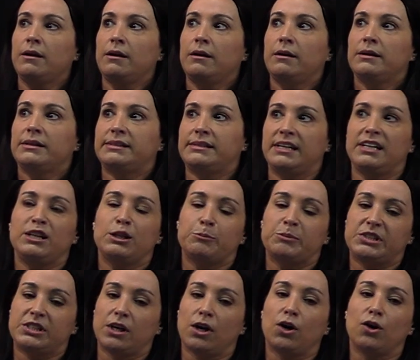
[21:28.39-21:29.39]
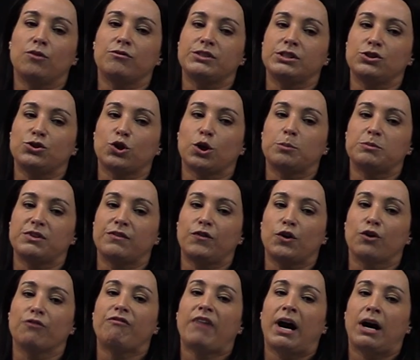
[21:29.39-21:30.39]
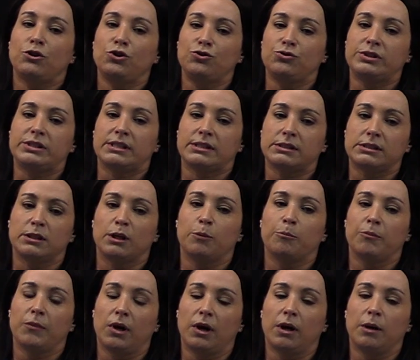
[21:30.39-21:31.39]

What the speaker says: see themselves in terms of their value system